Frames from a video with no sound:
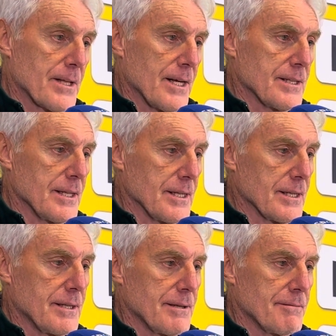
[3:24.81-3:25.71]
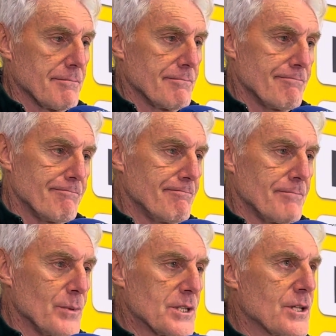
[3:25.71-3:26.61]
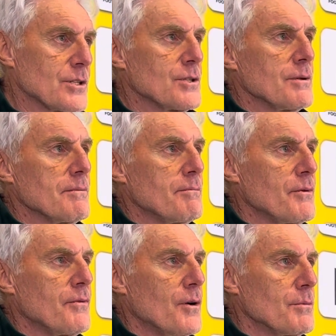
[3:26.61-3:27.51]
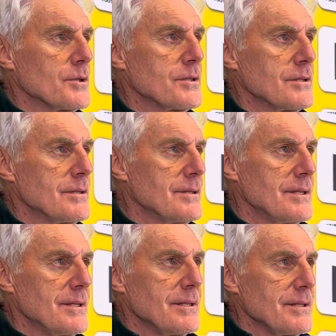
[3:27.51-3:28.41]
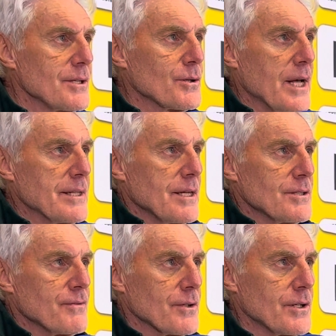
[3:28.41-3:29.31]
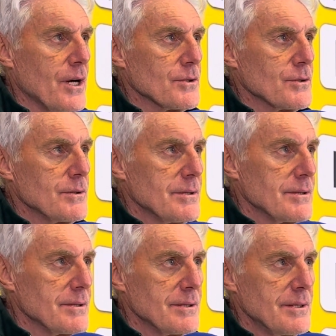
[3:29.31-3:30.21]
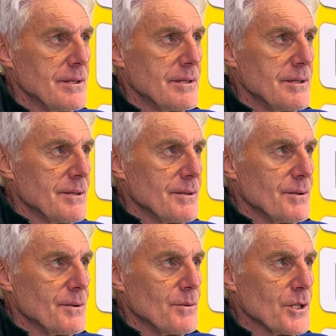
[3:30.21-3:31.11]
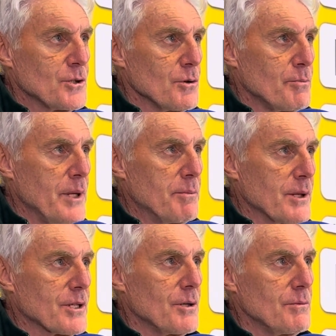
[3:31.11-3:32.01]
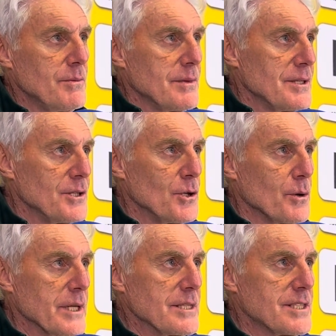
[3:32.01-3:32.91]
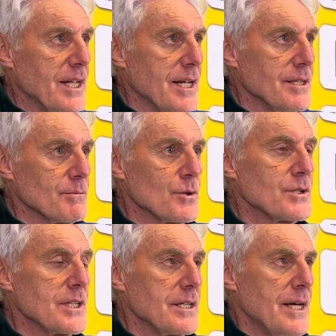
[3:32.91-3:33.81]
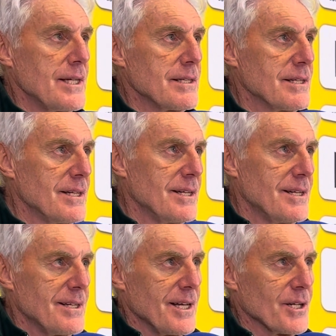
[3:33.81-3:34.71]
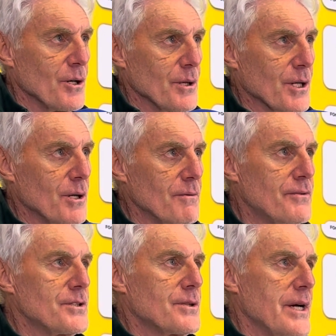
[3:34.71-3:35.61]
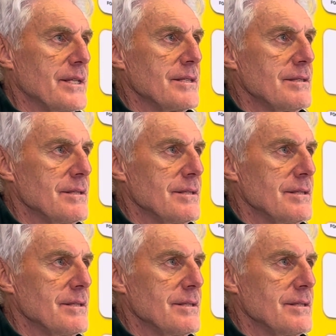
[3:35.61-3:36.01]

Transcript: I think with such a performance, you can't ask for crowd. What should people come doing in stadium to see that and going home frustrated?